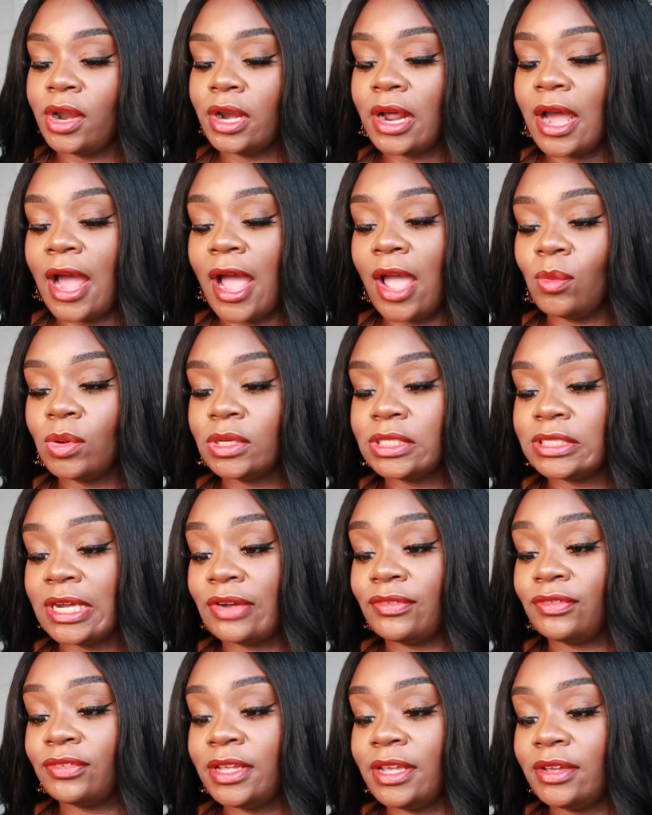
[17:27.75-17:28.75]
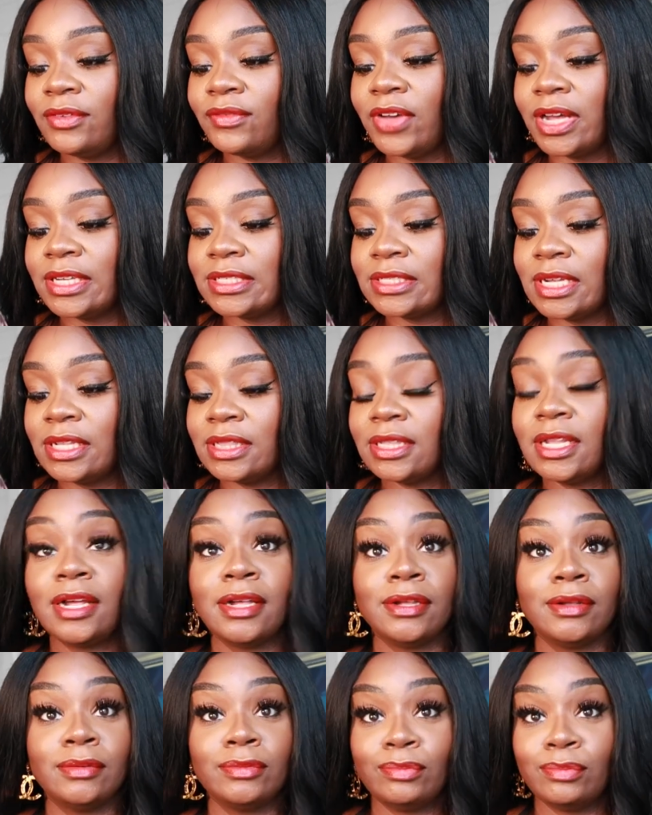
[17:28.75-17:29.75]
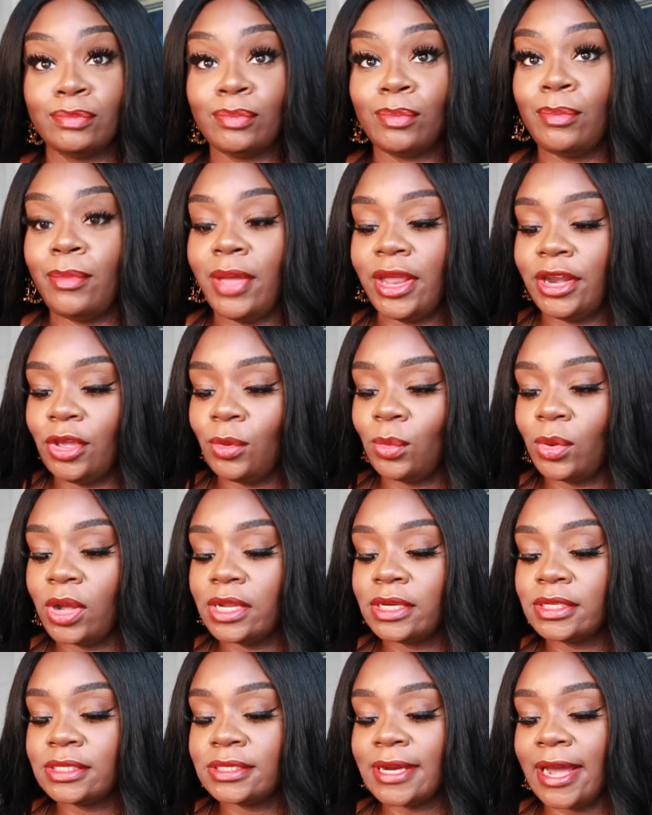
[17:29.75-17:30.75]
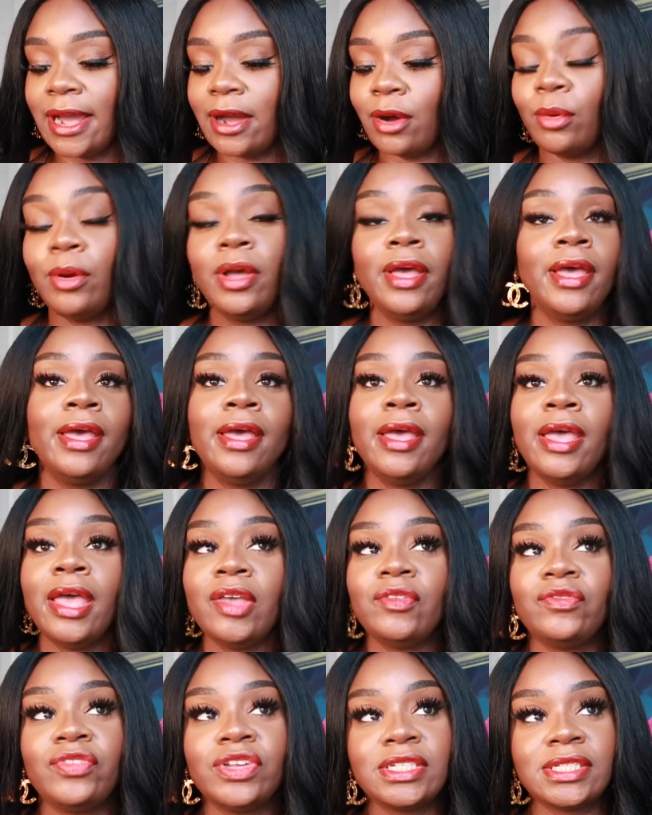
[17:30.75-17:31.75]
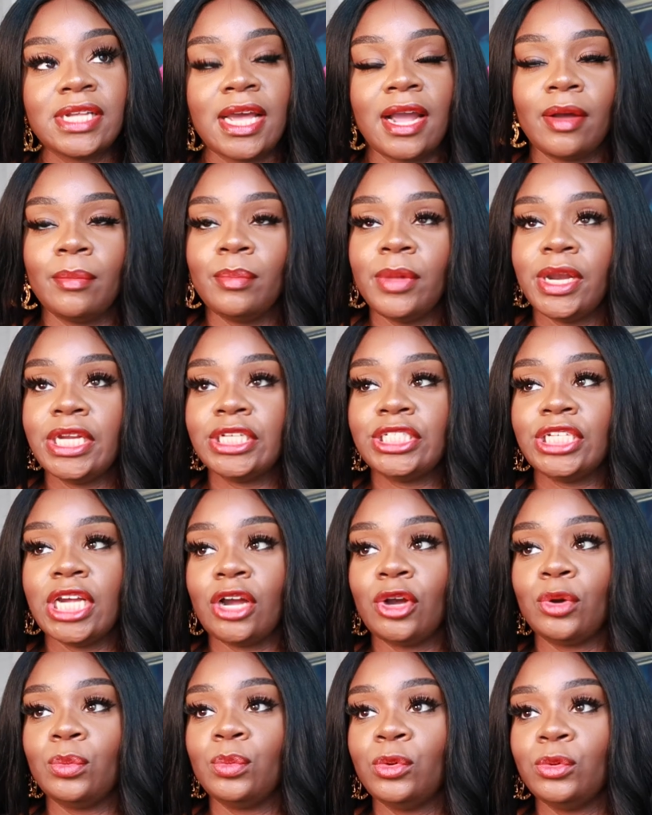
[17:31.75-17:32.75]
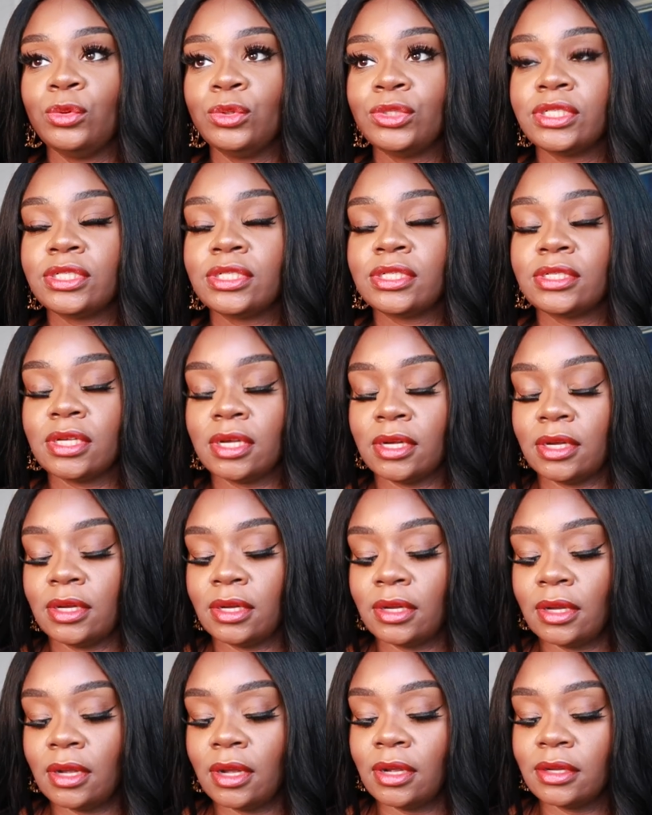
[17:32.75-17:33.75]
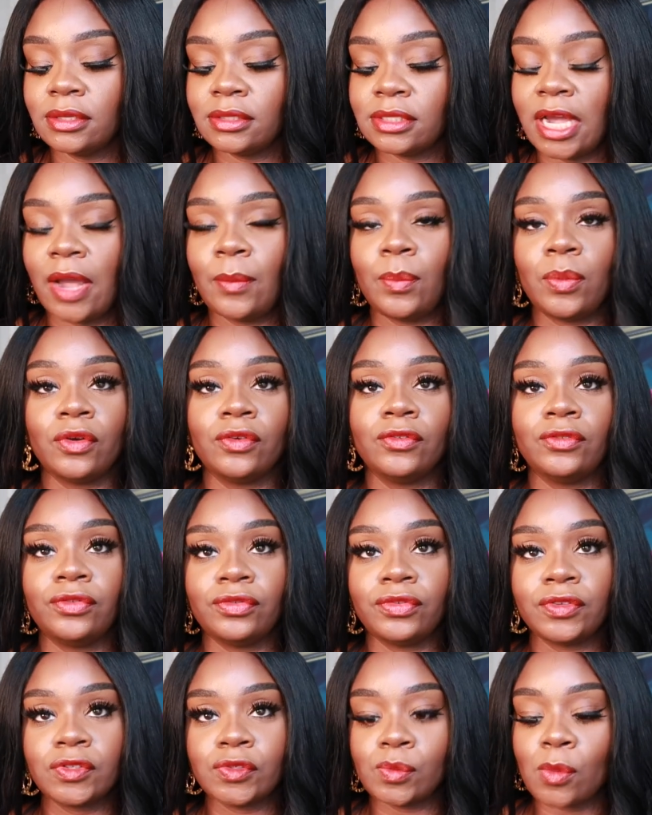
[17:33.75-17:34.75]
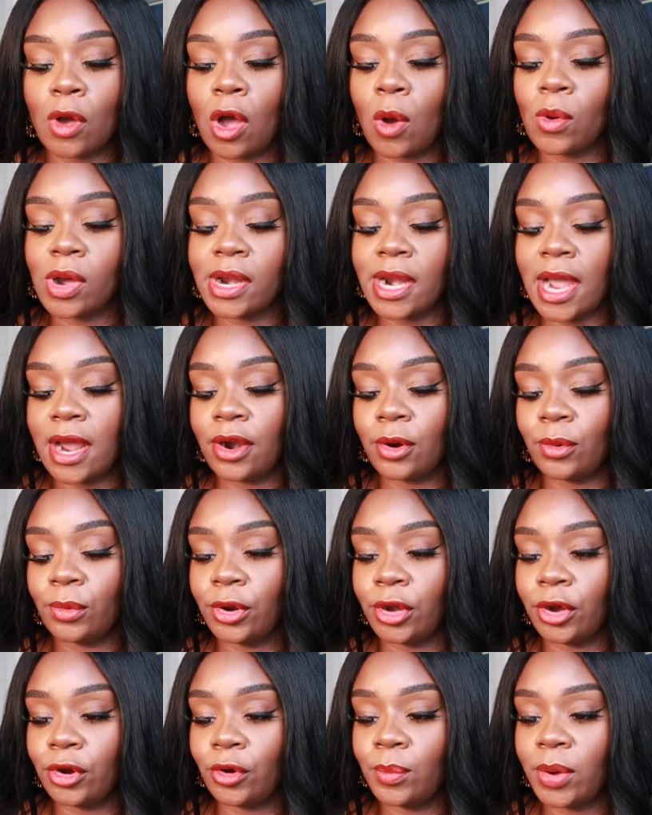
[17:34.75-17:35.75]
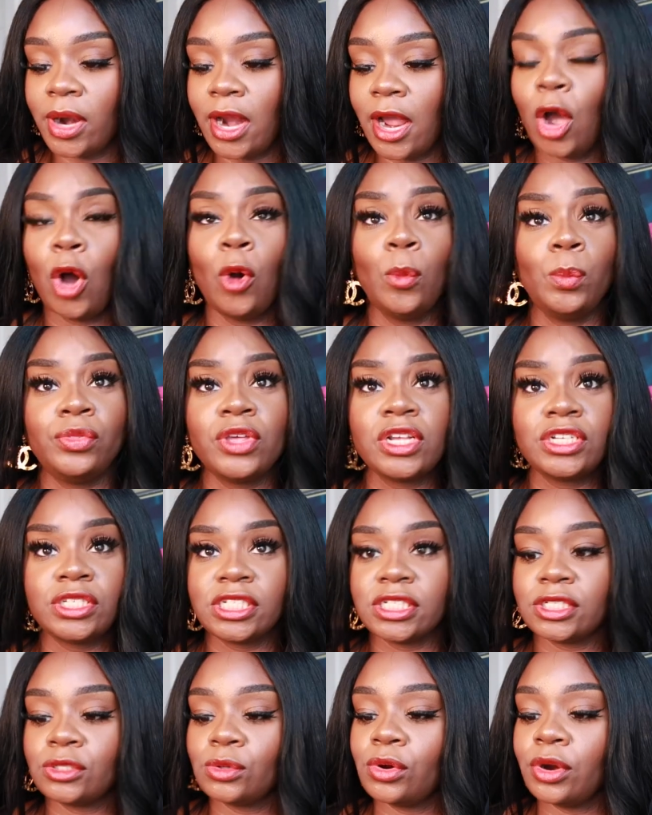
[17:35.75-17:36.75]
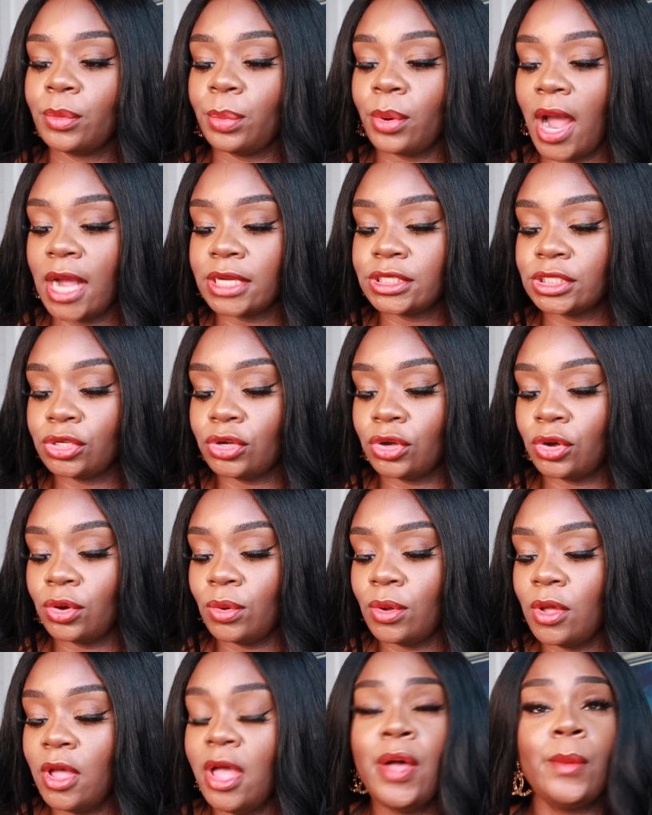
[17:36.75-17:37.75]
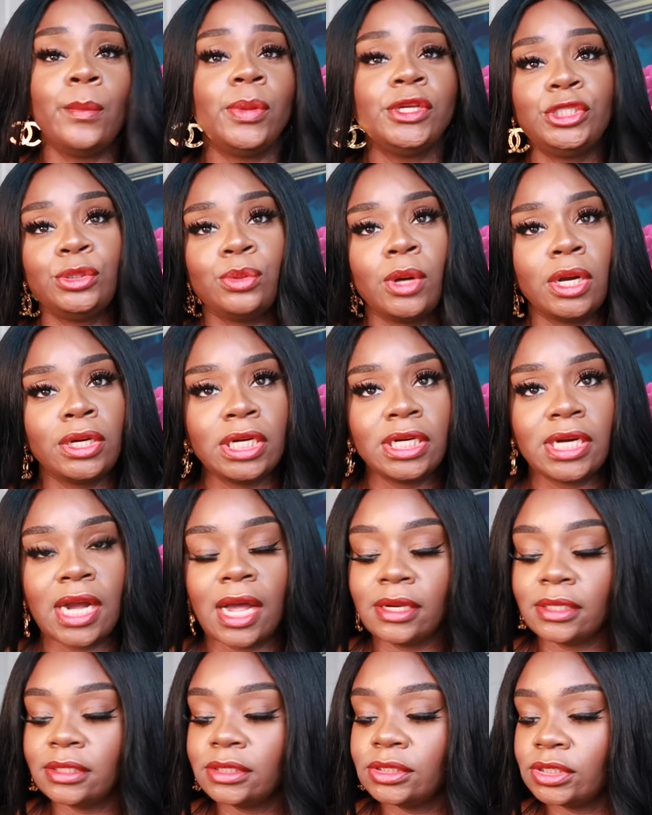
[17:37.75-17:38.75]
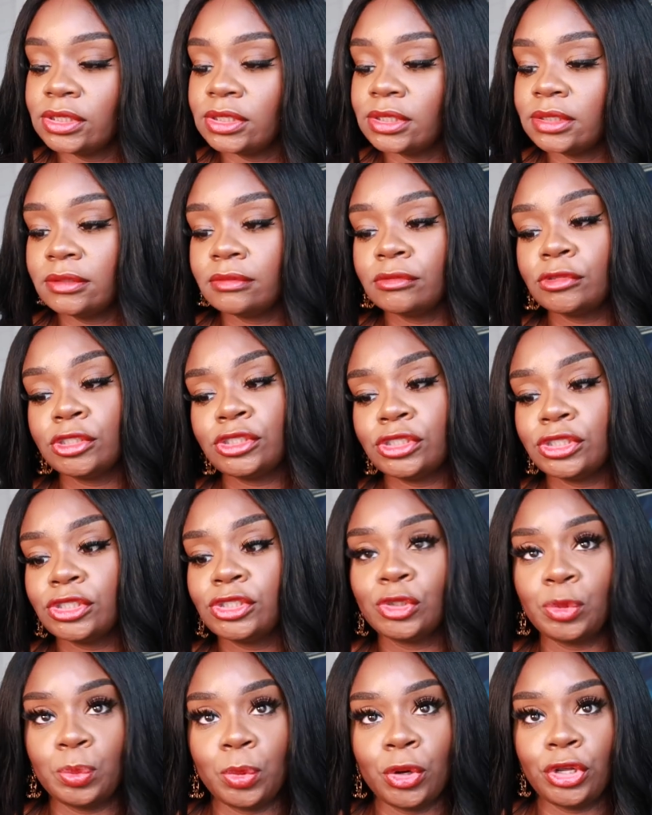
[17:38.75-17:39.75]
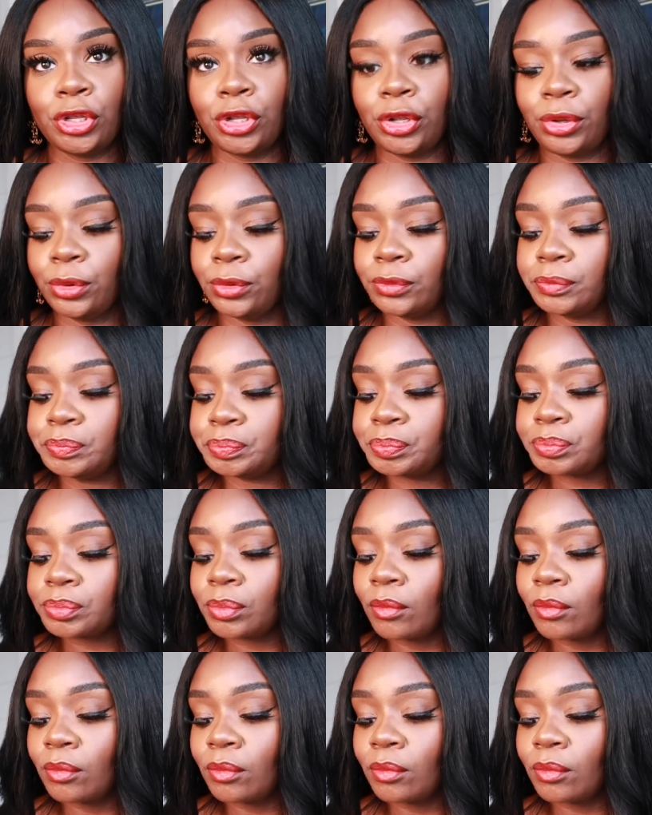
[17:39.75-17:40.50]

I would definitely invest in the mini ones. Now, if it's like a mini Moose type of small one, I don't know. But I hope this is sort of practical. But $200, this is super cute.